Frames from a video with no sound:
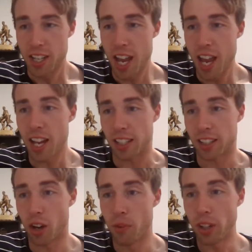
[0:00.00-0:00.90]
Yeah,
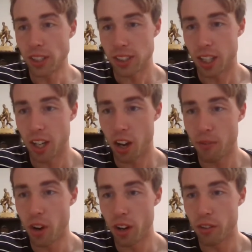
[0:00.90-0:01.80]
I
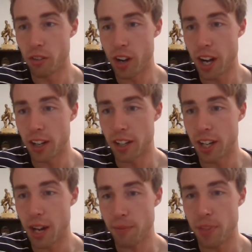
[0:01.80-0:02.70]
might round
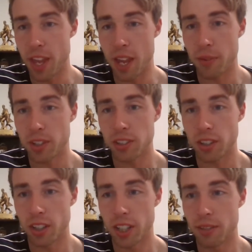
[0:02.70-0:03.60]
it up there because
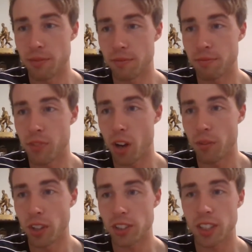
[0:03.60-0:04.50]
I'm
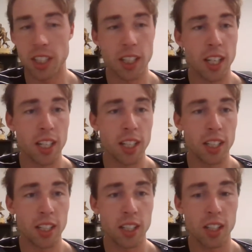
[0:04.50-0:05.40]
not seeing
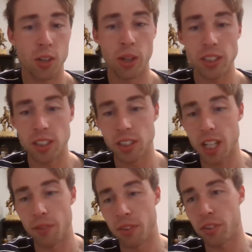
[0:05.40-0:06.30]
any questions
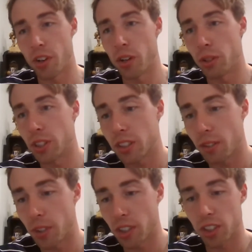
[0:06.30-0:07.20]
coming through, which
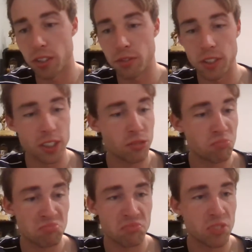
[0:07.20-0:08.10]
I'm not sure if there's
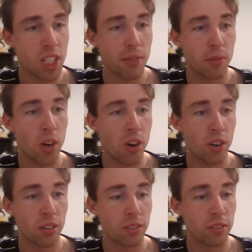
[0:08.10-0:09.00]
something
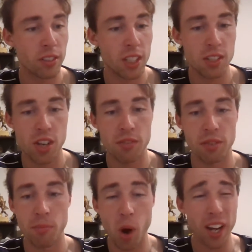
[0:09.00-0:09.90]
wrong in
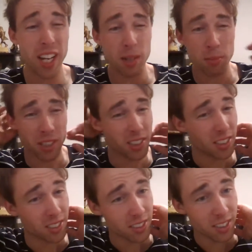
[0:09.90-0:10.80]
terms of my end because
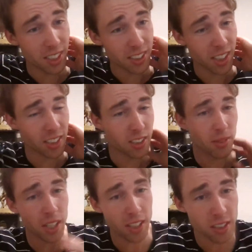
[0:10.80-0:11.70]
it says to
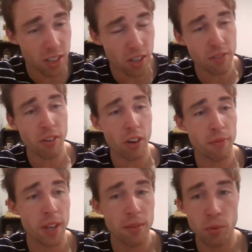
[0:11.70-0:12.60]
me there's
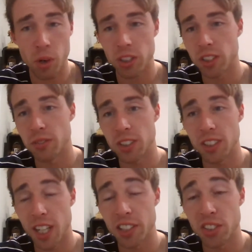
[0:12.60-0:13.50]
35 people watching,
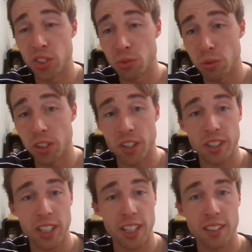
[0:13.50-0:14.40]
which is unusual to
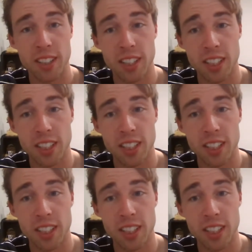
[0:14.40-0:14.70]
not get